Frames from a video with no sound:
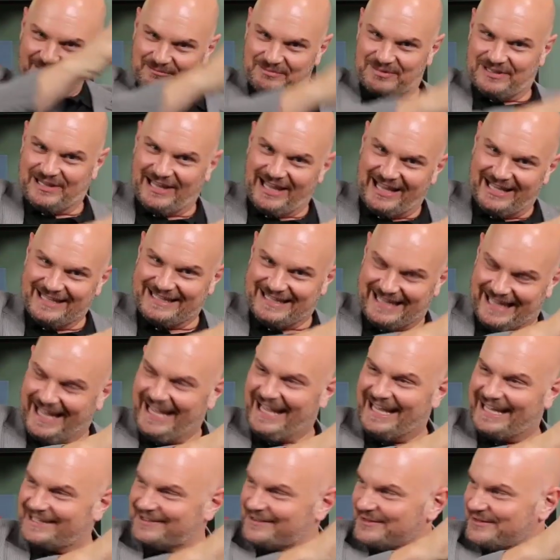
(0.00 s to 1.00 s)
and apply
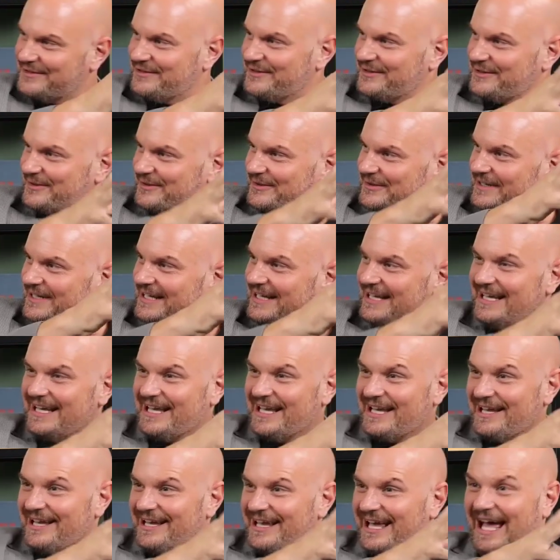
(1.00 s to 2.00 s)
that to,
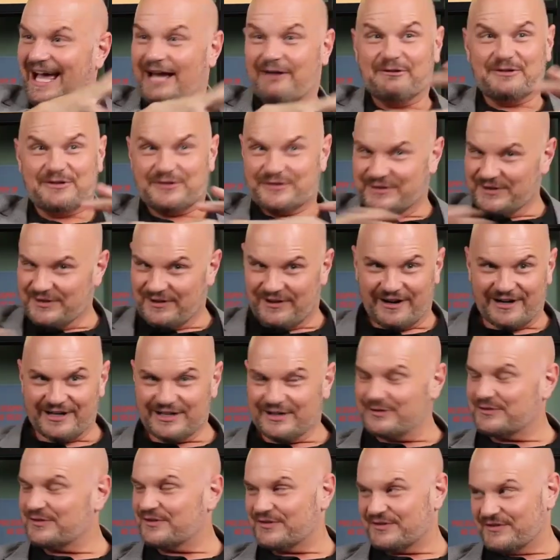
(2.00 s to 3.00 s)
I would still
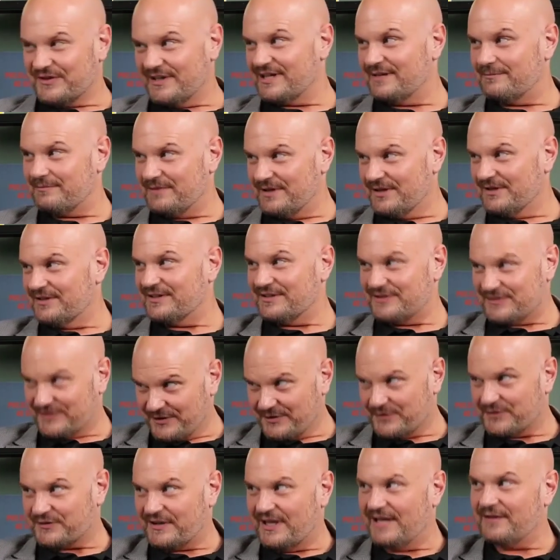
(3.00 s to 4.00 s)
argue sustainability it
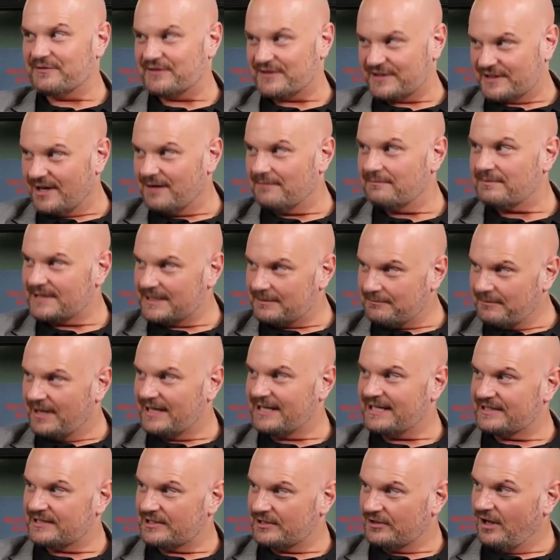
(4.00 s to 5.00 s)
still saves the company
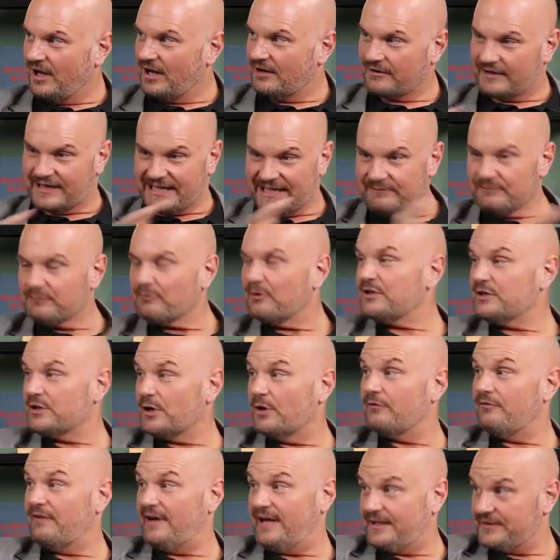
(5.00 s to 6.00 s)
money in the long run, even when you
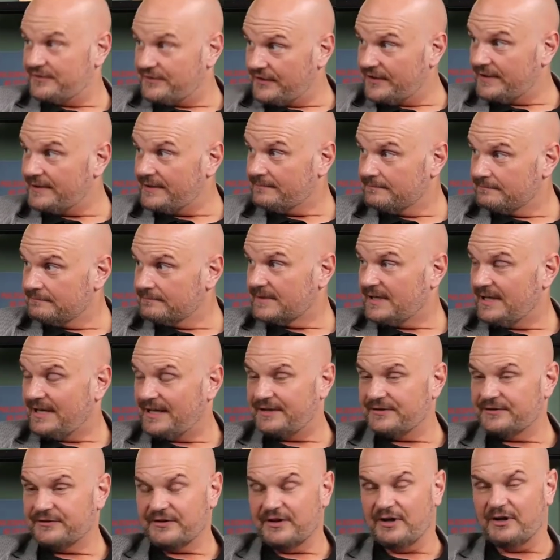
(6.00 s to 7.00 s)
go fancy.
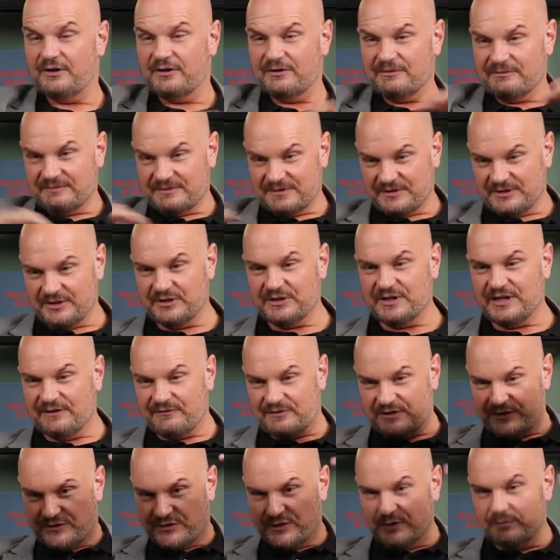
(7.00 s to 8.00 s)
Okay, so
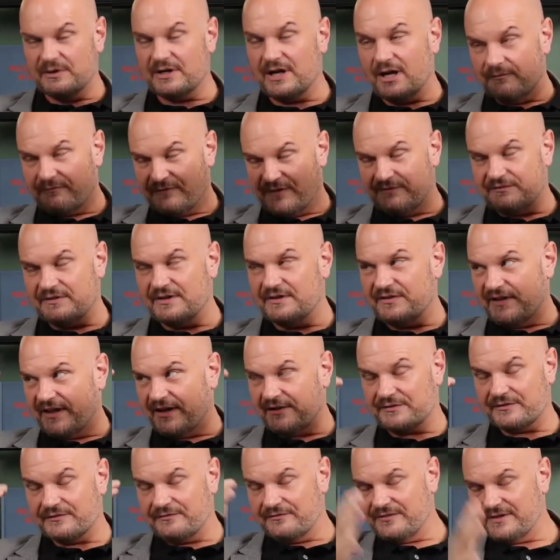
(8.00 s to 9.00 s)
if you zoom it up
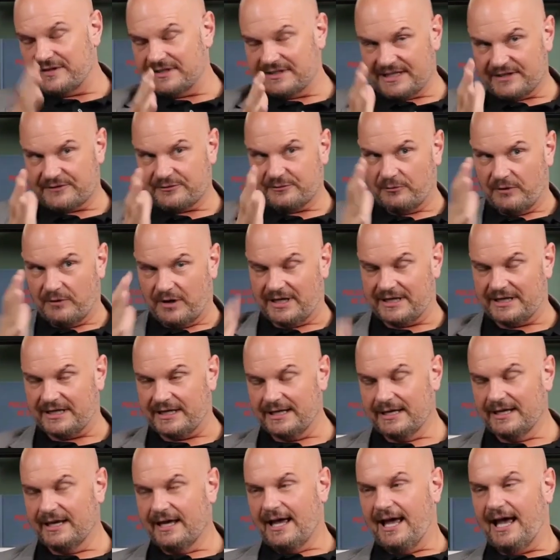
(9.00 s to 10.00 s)
50,000 feet, that's
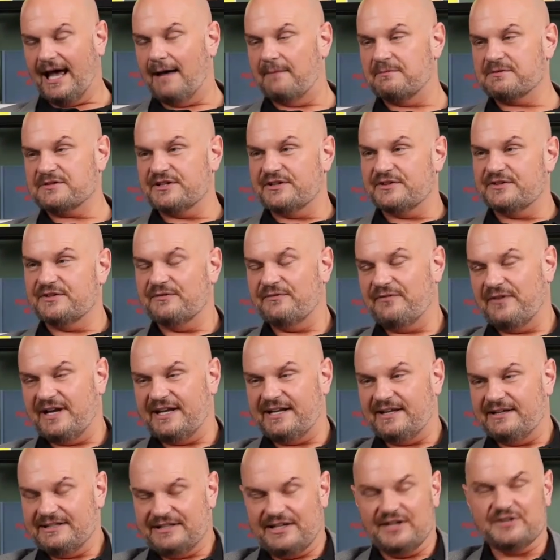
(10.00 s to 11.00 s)
one option to
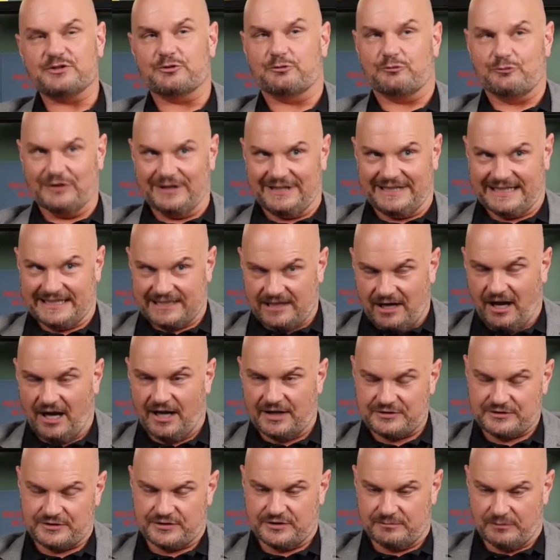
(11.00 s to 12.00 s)
find out. It doesn't really
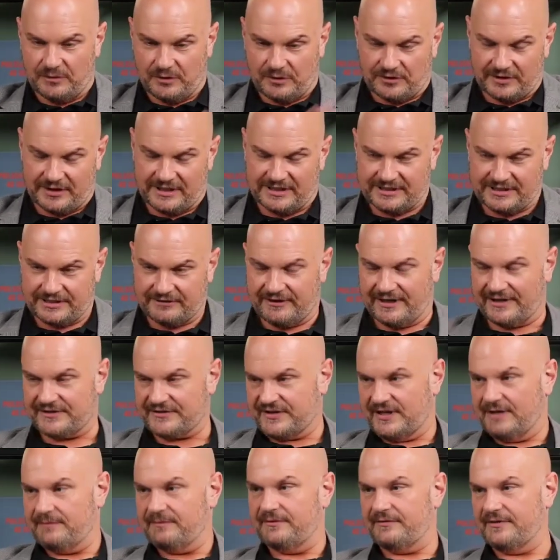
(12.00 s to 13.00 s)
cost you more in the grand
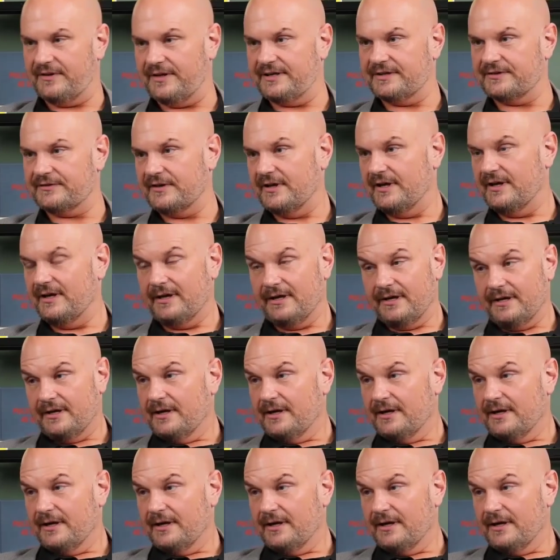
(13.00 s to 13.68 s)
scheme of things.